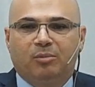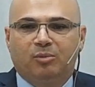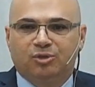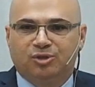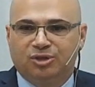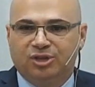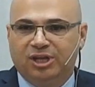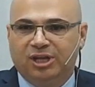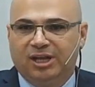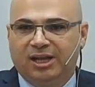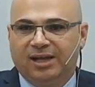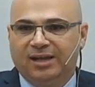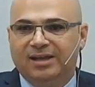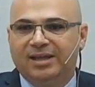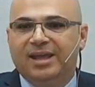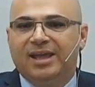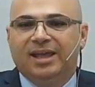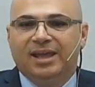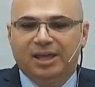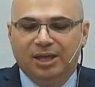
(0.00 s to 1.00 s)
and our
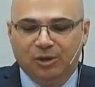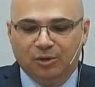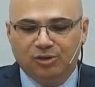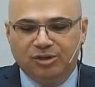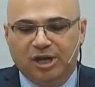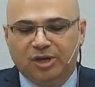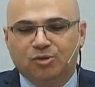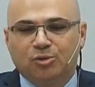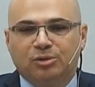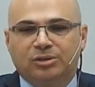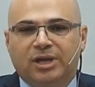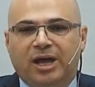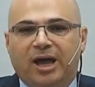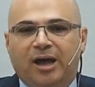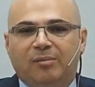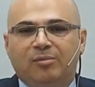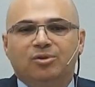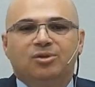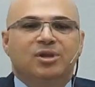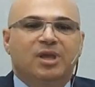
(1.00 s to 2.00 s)
eyes may be
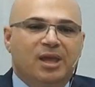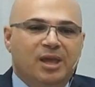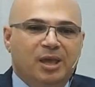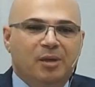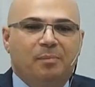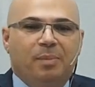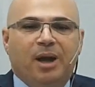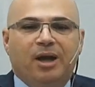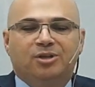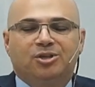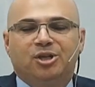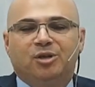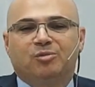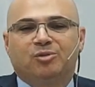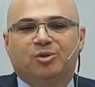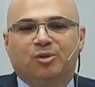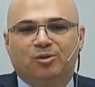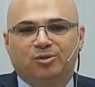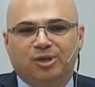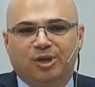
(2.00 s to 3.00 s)
open to hear
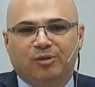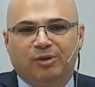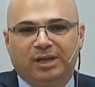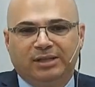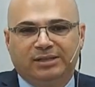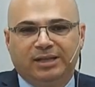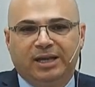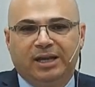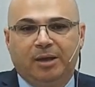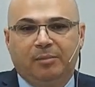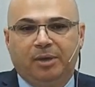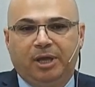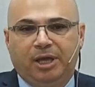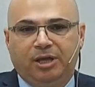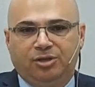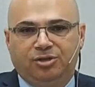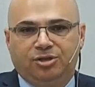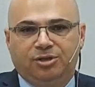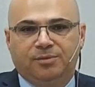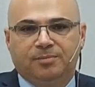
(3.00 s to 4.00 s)
the sound of trumpet
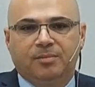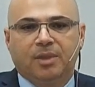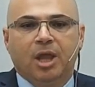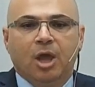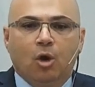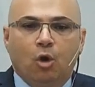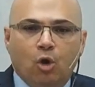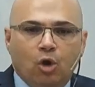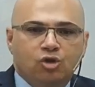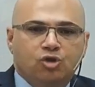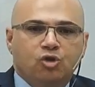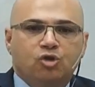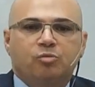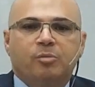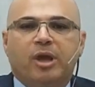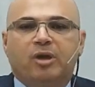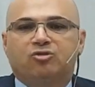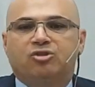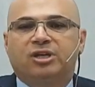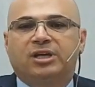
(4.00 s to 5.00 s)
and hear it and
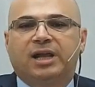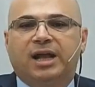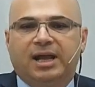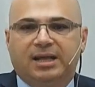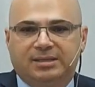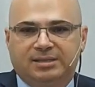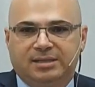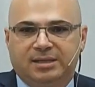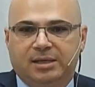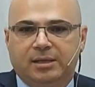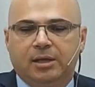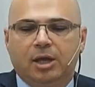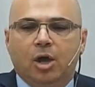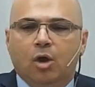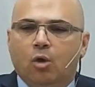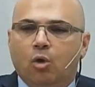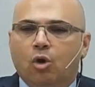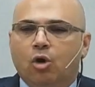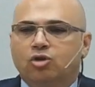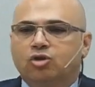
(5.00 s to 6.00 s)
depart with the Lord
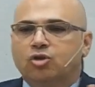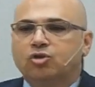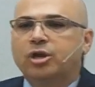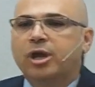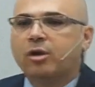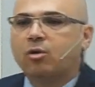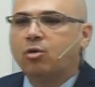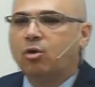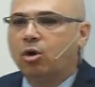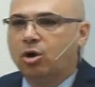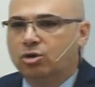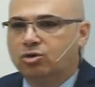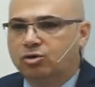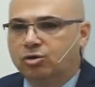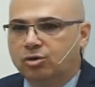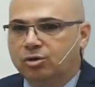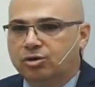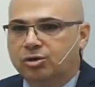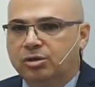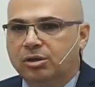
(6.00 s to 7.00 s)
eternally.
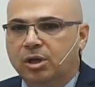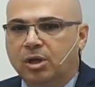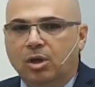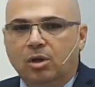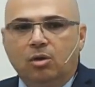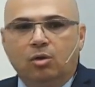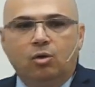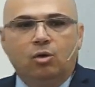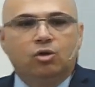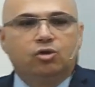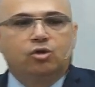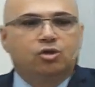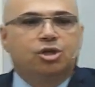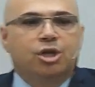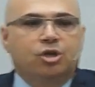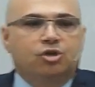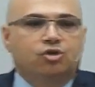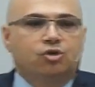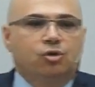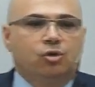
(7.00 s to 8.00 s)
Use the
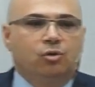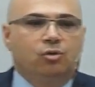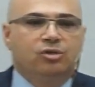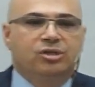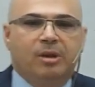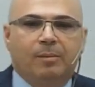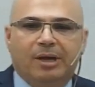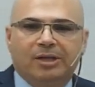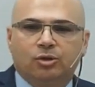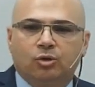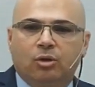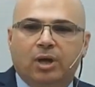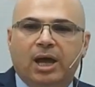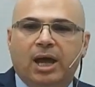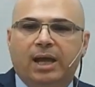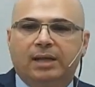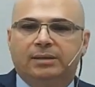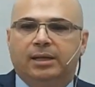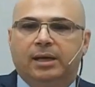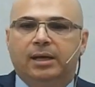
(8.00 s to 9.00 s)
means of grace.
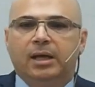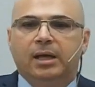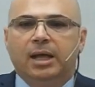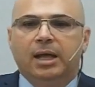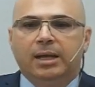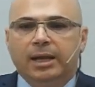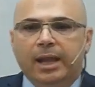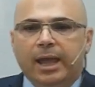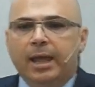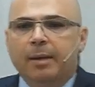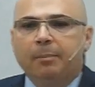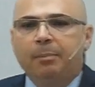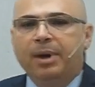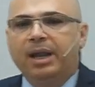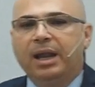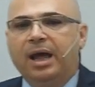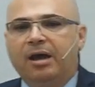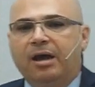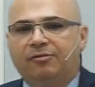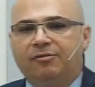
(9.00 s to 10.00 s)
Use the
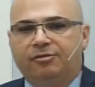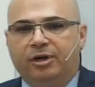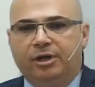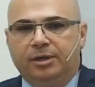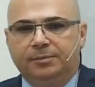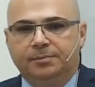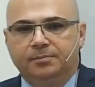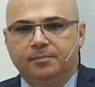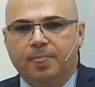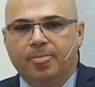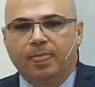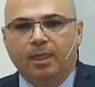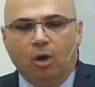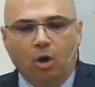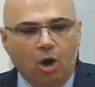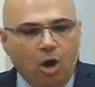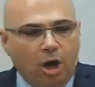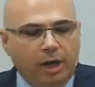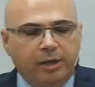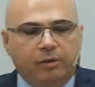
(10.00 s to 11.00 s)
fasting,
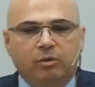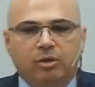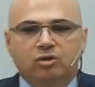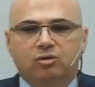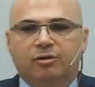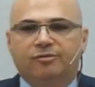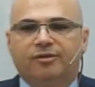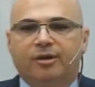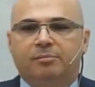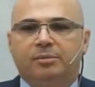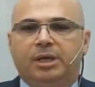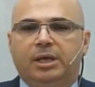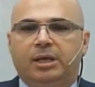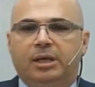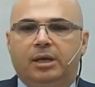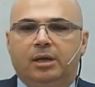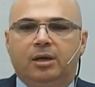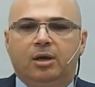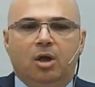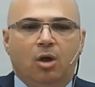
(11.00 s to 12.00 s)
the early dawns. Read
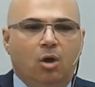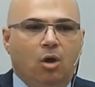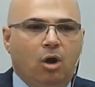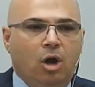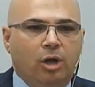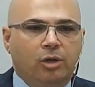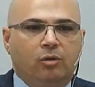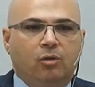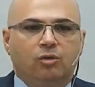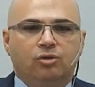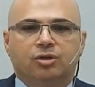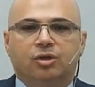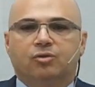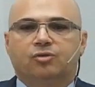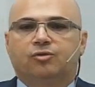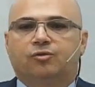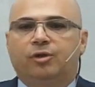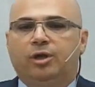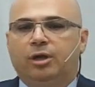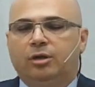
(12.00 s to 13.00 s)
the Word. Pray with
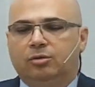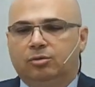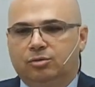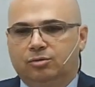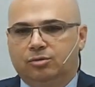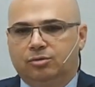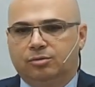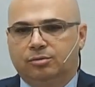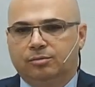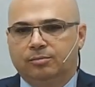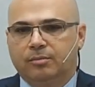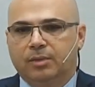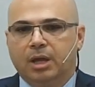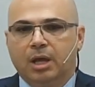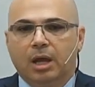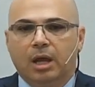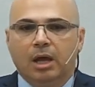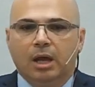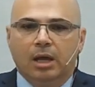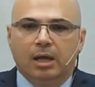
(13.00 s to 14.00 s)
your family
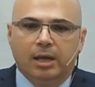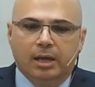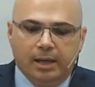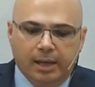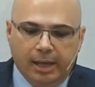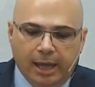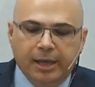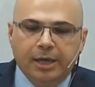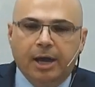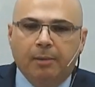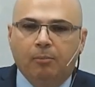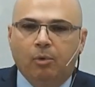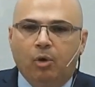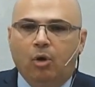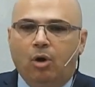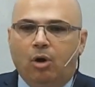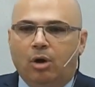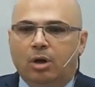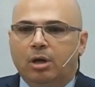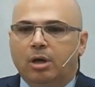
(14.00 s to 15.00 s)
and your
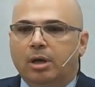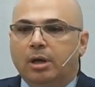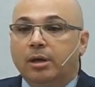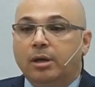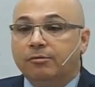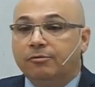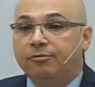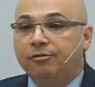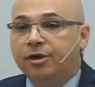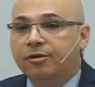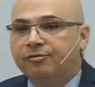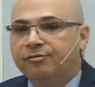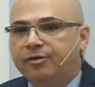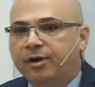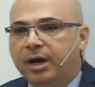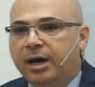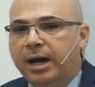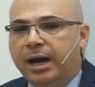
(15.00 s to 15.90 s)
children in love.